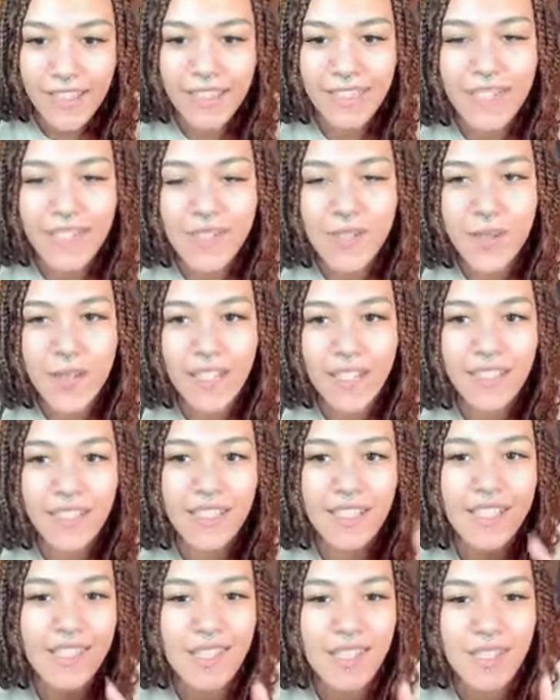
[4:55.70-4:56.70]
this one,
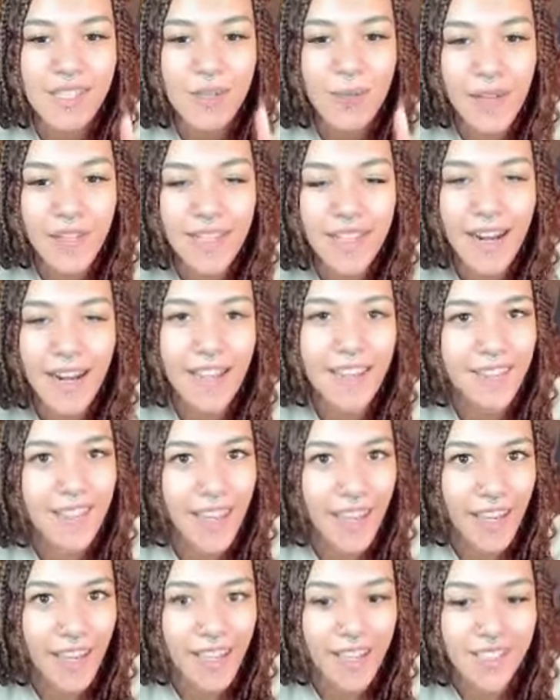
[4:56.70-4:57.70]
this is the one that I
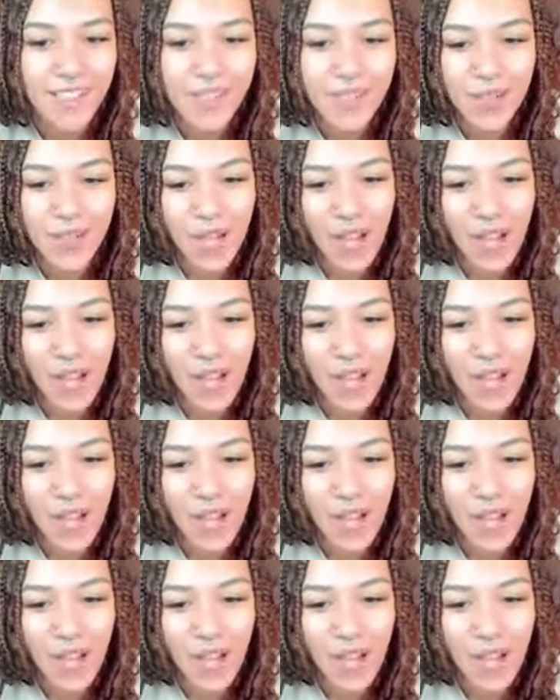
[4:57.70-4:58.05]
liked,